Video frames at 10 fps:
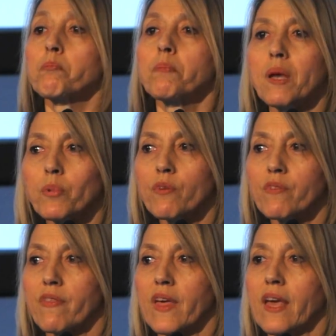people
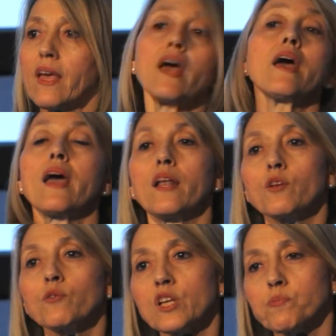that they,
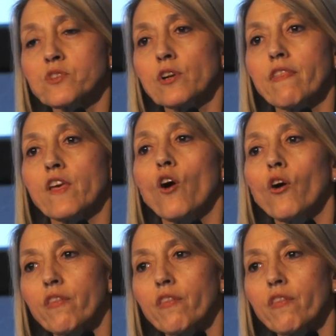and especially